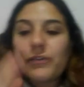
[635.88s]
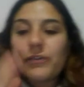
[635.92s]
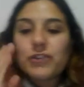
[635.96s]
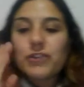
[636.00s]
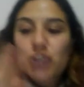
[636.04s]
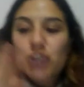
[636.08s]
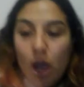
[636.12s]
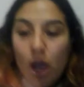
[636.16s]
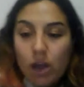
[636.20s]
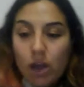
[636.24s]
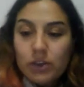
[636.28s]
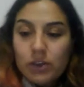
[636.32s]

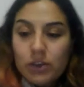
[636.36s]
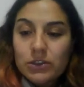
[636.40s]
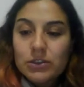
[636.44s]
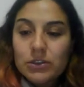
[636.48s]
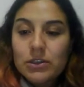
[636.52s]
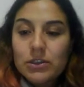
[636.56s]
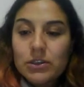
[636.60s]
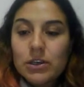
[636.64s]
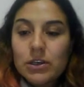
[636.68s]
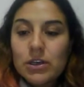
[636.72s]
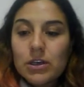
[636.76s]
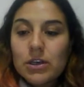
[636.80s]

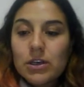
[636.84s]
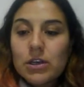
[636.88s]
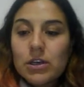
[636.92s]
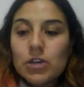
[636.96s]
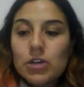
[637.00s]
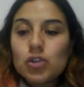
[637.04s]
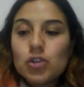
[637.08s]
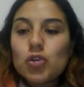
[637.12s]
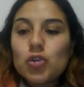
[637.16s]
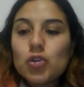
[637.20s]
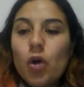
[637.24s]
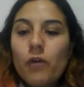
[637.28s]
chunks
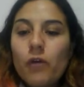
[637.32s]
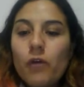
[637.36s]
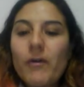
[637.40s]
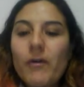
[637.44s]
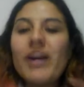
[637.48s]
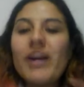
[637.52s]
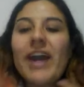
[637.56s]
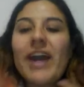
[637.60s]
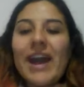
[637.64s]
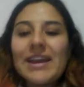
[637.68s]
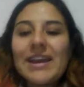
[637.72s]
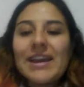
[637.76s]
of
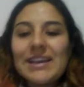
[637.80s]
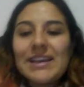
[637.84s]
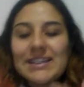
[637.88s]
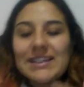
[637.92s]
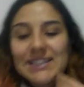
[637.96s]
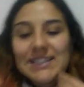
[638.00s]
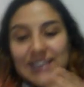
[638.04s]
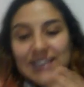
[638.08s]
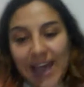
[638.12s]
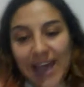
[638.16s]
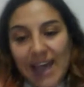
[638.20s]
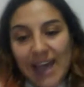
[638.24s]
varying
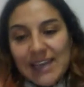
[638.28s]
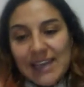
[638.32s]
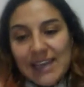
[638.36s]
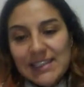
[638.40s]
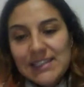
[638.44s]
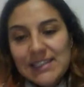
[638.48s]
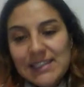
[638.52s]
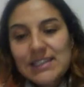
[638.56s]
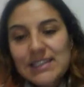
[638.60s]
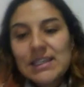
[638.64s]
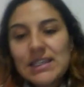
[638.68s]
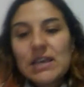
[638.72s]

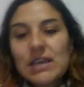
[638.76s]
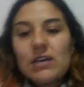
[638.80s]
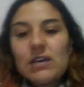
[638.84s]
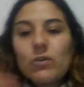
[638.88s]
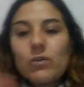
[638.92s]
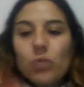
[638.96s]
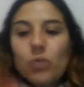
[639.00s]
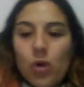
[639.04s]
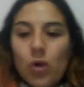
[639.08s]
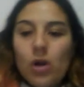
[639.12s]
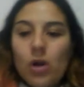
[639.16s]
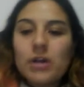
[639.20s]
size,
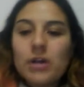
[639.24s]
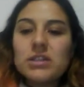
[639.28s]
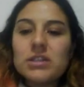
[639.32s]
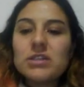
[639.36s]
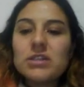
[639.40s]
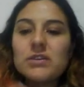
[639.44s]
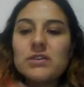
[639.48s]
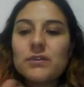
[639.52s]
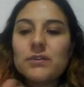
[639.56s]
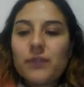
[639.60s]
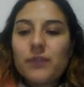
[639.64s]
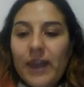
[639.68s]

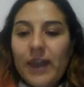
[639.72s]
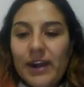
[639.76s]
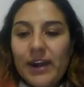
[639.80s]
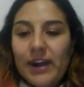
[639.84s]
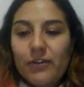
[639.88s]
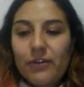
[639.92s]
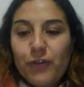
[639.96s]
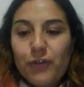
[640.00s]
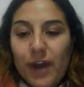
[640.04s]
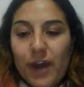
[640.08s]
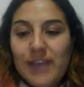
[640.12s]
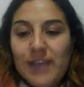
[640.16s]
words,
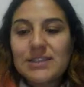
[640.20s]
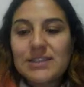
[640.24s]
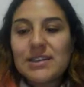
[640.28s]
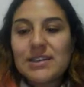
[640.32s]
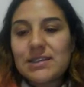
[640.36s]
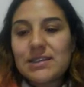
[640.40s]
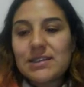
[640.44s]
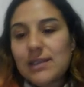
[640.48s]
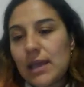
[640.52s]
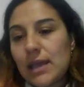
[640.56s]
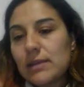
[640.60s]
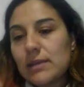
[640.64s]

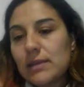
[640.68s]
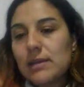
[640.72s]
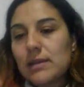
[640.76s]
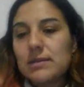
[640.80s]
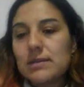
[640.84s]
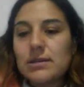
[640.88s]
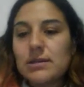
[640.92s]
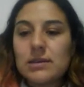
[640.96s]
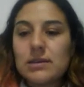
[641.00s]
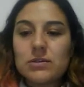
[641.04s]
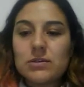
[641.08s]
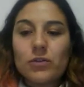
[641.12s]
phrases,
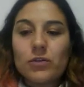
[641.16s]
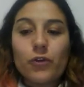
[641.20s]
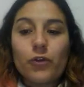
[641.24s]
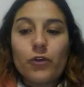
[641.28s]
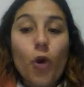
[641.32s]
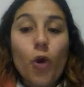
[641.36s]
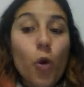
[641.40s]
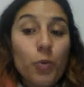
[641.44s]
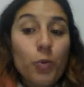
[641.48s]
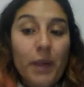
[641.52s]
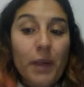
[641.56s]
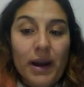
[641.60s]
sentences, or
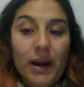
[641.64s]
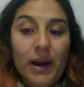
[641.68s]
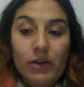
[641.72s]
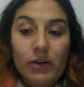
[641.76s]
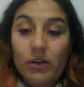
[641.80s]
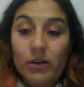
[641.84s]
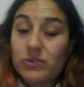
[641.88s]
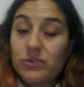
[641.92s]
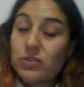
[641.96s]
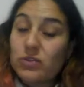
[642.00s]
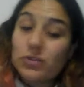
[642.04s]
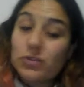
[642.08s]
whole
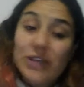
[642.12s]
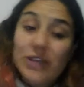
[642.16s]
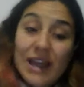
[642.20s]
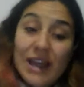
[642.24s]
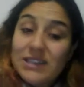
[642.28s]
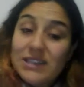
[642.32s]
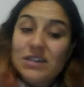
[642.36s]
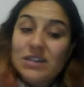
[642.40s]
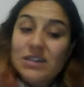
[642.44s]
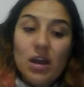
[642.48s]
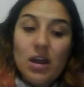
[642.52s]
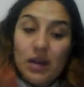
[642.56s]
paragraphs. So
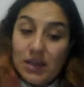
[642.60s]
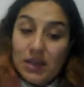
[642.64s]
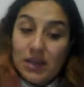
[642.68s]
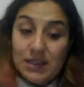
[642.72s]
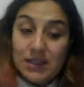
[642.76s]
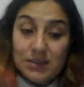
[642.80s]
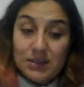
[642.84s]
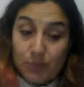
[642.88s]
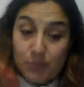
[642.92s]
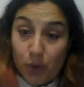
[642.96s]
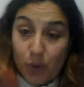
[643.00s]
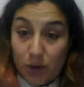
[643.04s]
that's not an
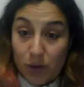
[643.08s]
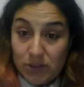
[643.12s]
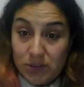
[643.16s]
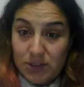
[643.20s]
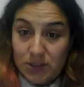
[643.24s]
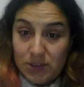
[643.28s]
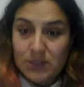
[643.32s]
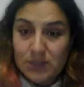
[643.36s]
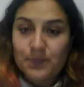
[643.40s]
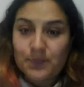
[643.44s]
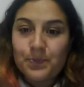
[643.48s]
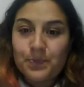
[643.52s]
easy
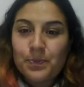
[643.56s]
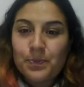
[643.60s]
process.